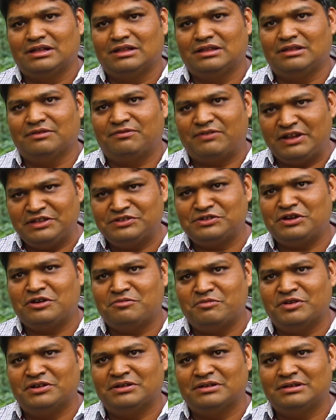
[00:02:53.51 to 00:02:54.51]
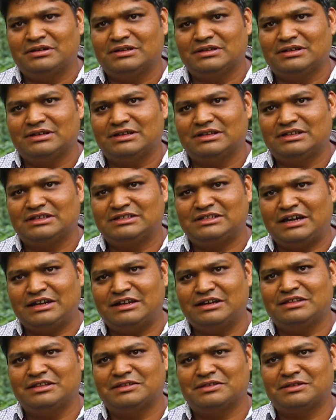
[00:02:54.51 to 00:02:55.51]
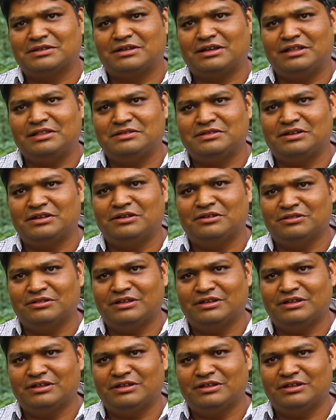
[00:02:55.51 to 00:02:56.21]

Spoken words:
the French government started this culture,